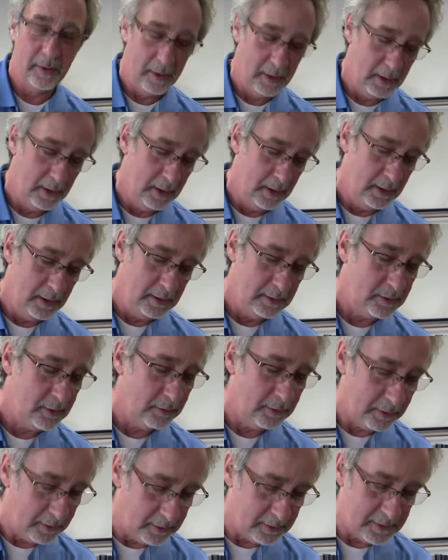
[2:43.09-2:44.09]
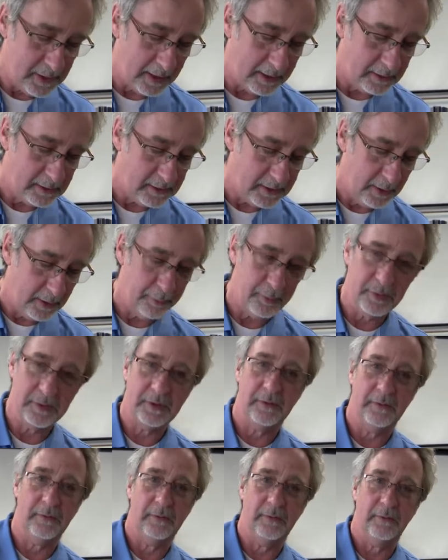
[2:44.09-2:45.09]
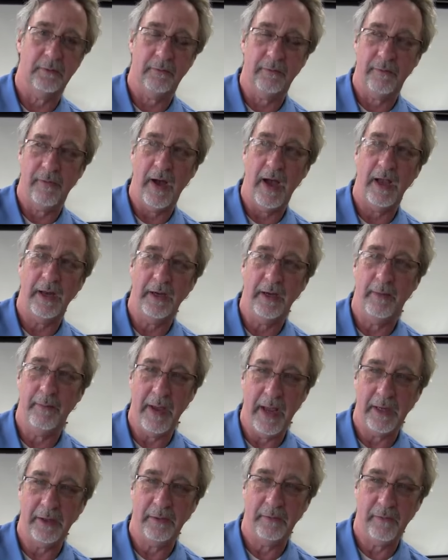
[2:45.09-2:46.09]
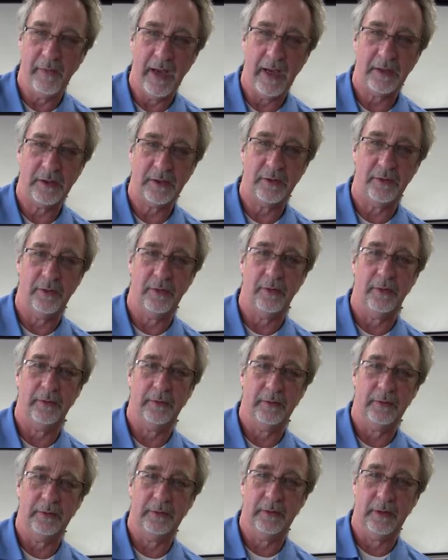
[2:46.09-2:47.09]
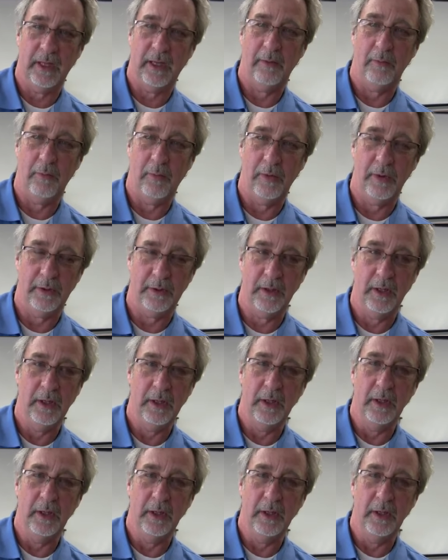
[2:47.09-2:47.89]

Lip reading: So the second step was to find a manufacturer that would